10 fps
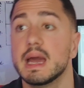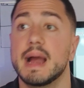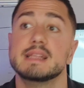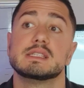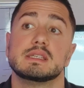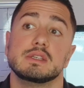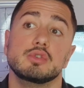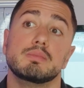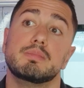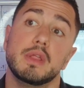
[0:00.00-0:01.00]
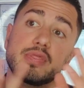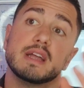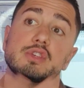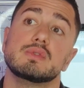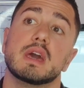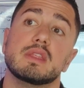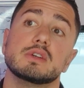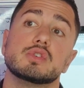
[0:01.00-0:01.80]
and you put that together.